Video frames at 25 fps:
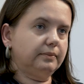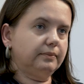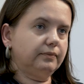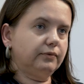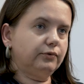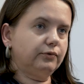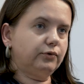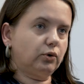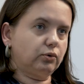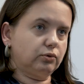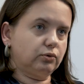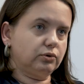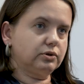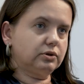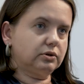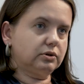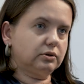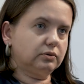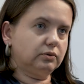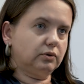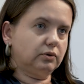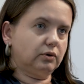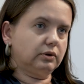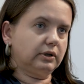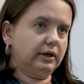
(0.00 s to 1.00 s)

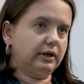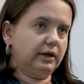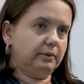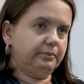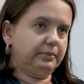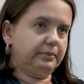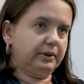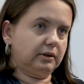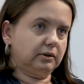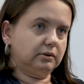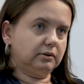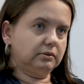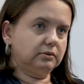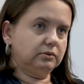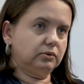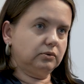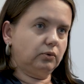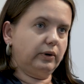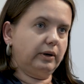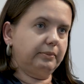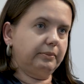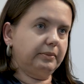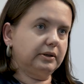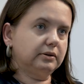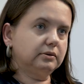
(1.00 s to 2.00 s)
focused on helping
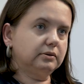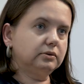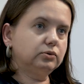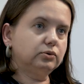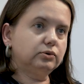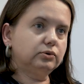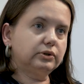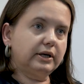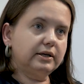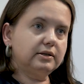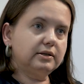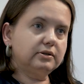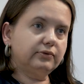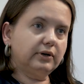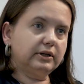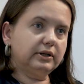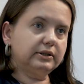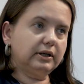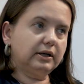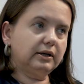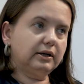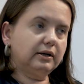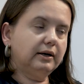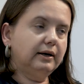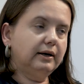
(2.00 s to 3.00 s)
women to raise funding.